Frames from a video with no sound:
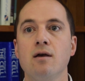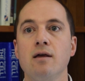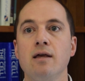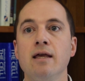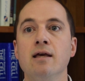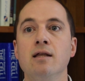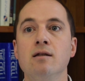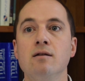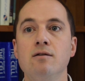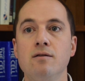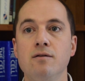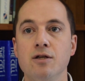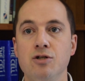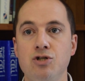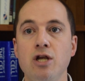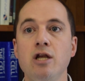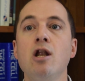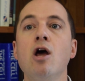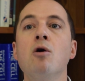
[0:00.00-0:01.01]
in the
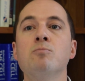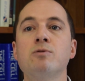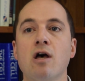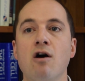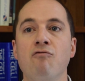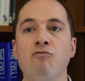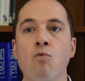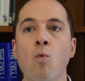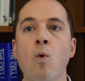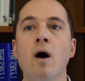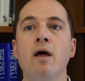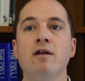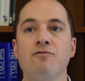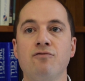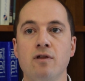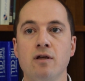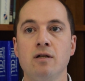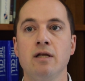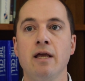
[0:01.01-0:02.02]
genomes of one
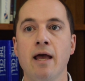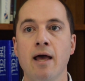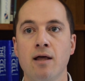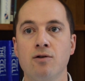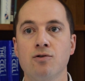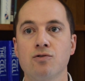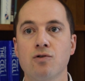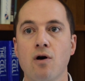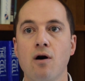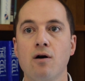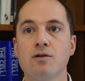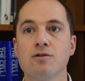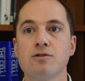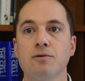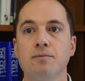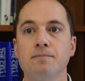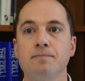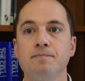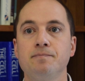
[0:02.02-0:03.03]
of the
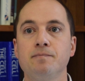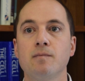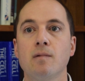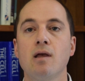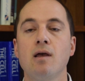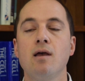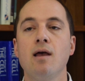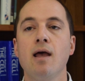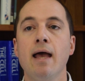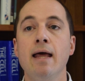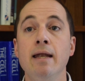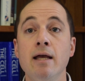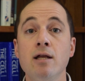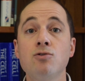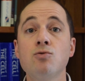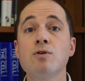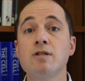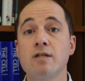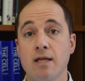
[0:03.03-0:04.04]
Neanderthals. And
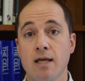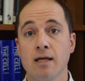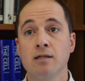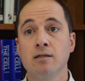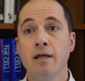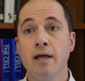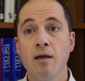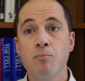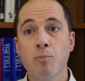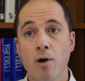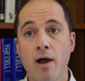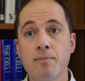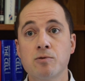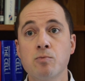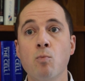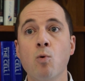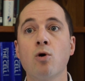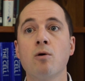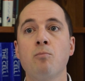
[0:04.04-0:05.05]
interestingly,
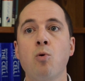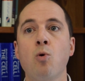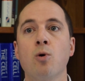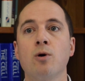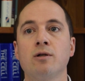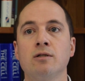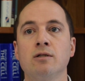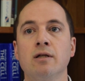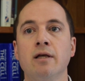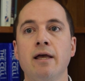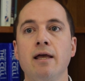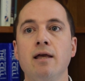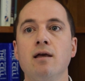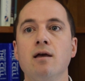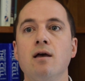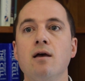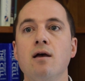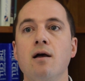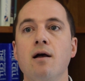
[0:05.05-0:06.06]
perhaps more importantly,
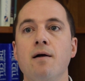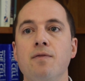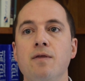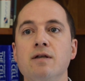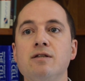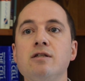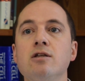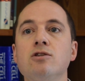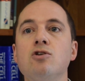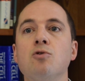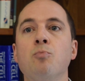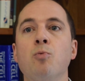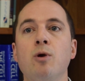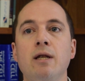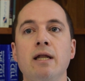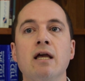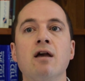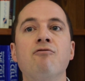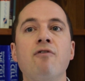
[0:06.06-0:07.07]
this
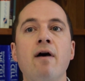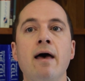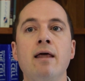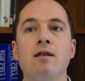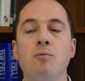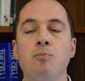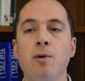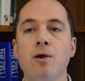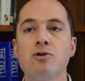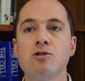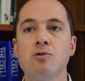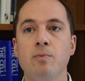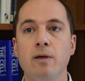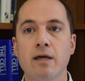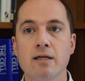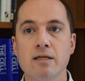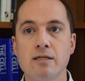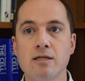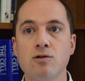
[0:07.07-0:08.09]
interbreeding event appears to be
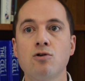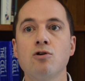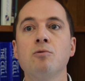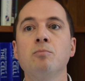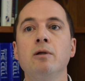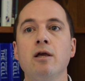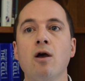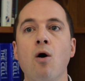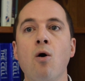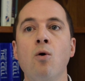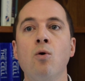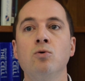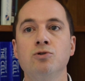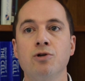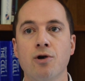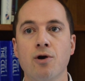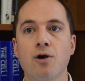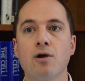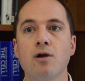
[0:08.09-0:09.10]
considerably
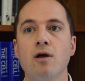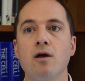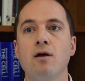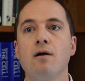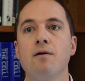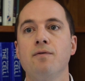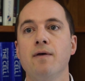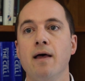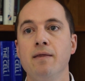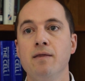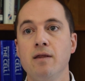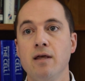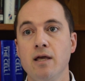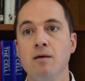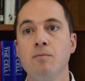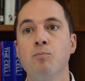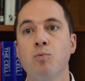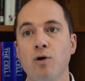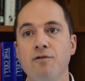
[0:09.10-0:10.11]
older than
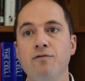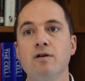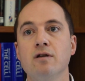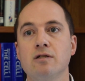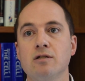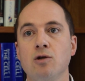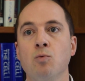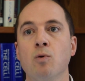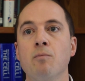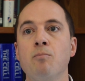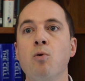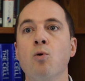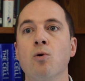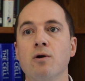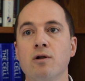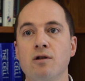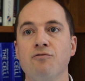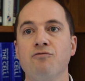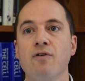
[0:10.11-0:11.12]
the previously
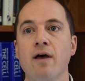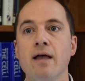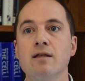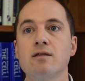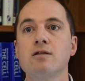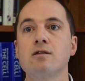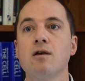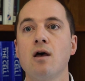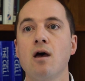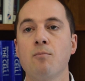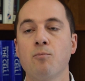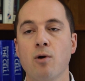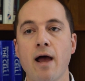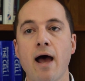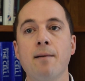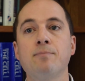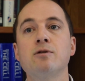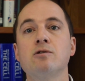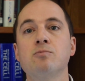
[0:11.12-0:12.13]
reported events,
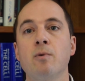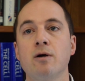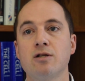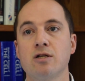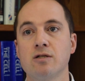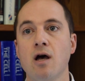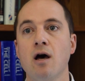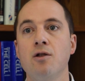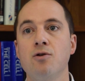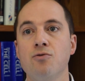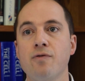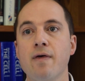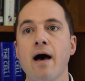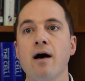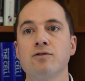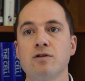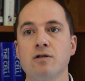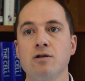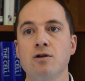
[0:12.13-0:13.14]
perhaps as much as
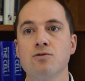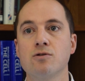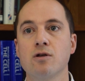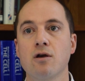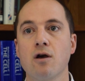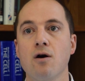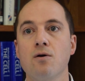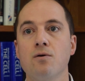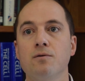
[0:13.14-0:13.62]
100,000 years ago.